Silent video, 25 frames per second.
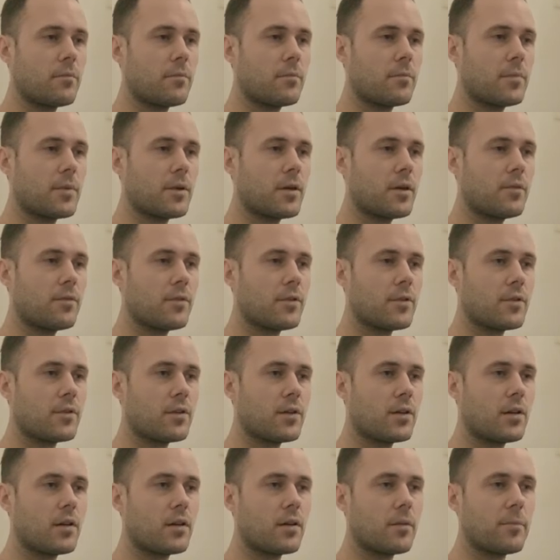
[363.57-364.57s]
but obviously
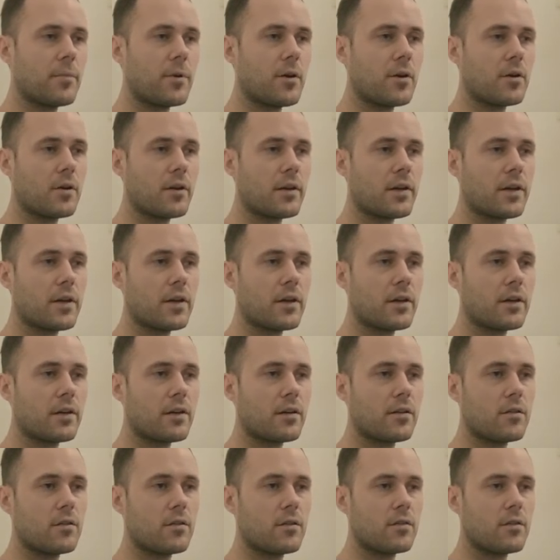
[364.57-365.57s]
like Polycat
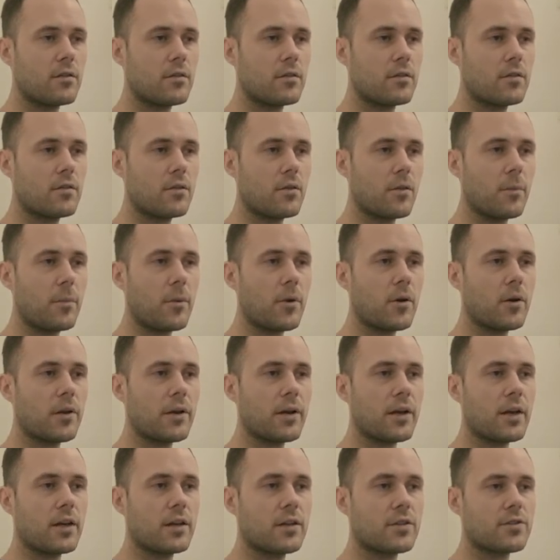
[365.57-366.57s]
or
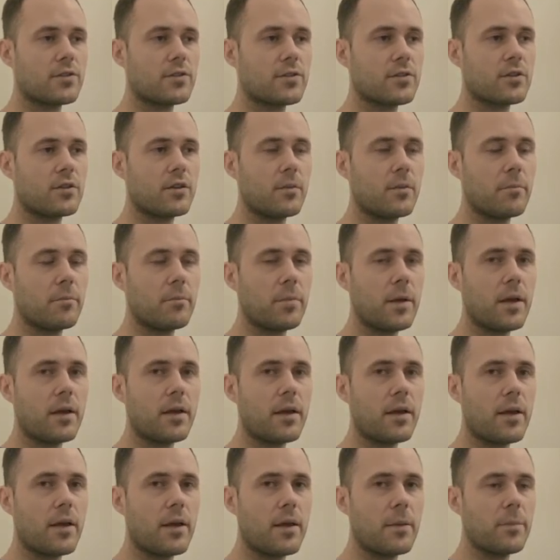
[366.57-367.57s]
Polygon's got
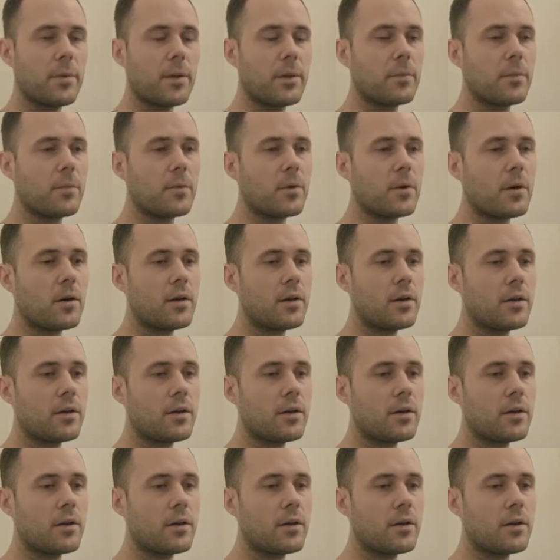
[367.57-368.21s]
better APR